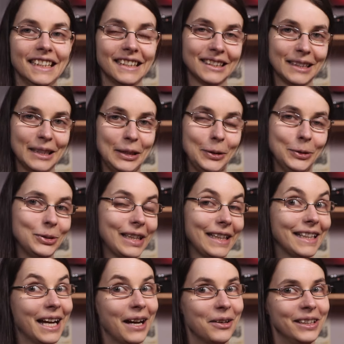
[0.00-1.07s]
That's
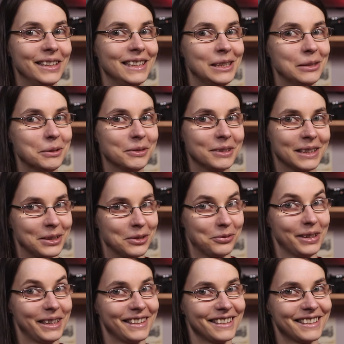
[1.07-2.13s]
usually how I deal with such
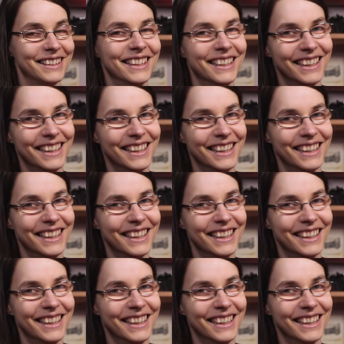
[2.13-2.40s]
things.